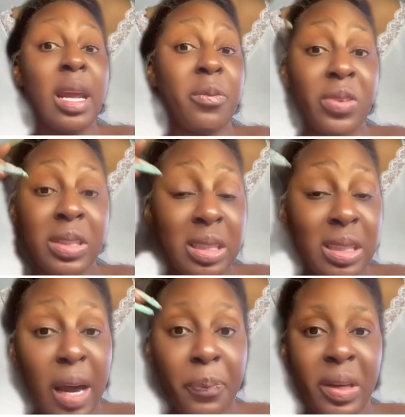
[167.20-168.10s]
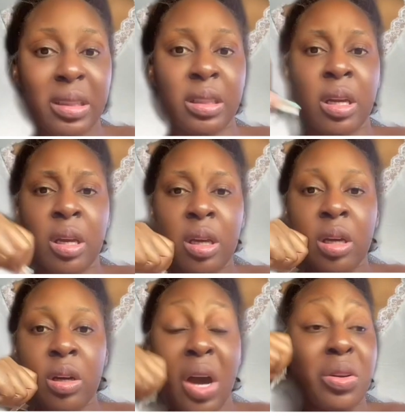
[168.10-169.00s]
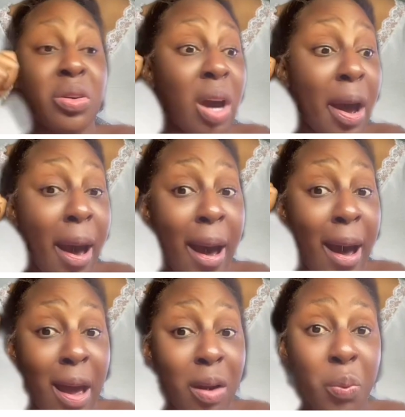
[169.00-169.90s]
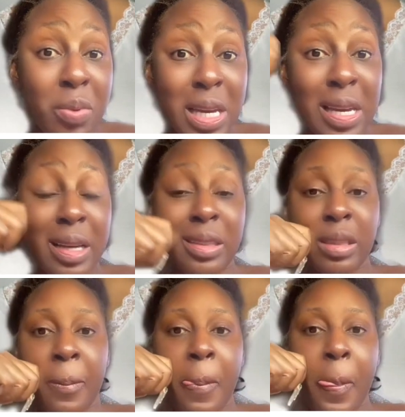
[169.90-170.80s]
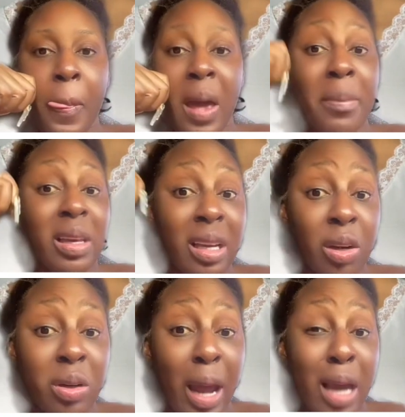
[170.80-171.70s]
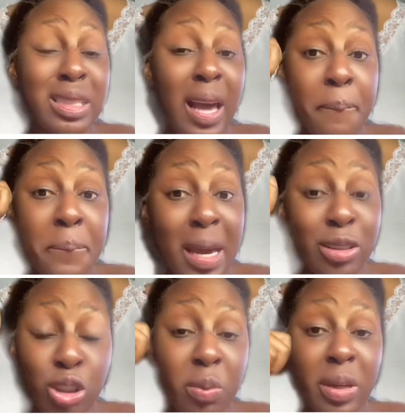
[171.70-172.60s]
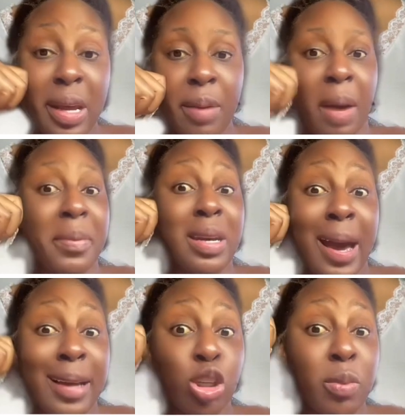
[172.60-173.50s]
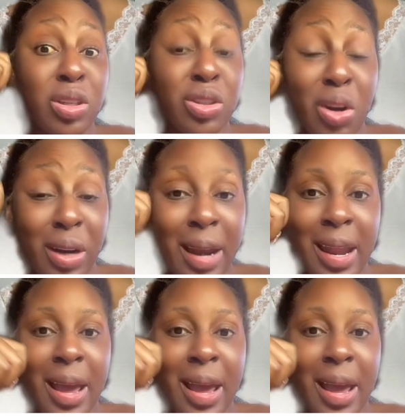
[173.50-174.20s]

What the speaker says: them to stop it. And you know all ways I make it look like say I'm me a trouble them, I'm not trouble none of